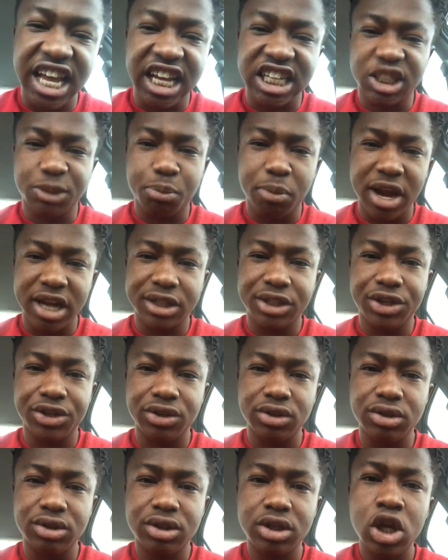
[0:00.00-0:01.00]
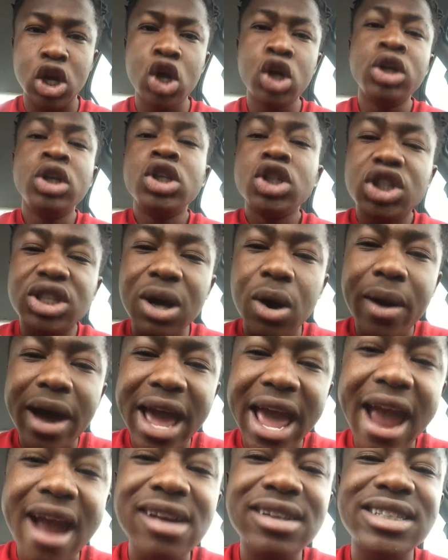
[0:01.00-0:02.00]
expressors. So
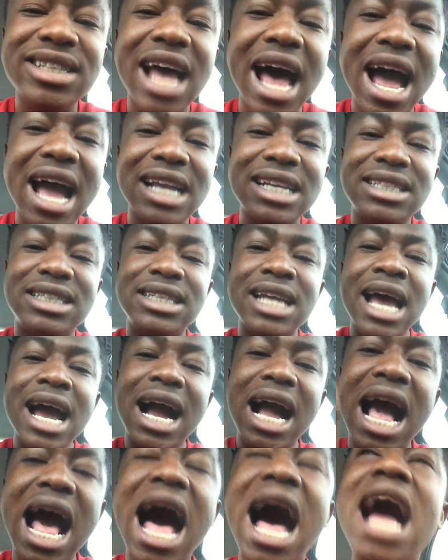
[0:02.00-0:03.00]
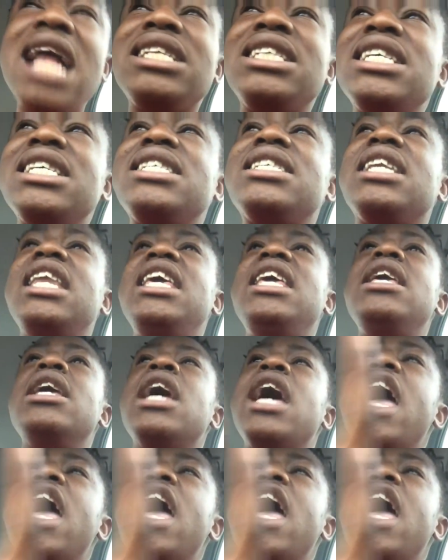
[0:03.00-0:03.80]
air signs consciously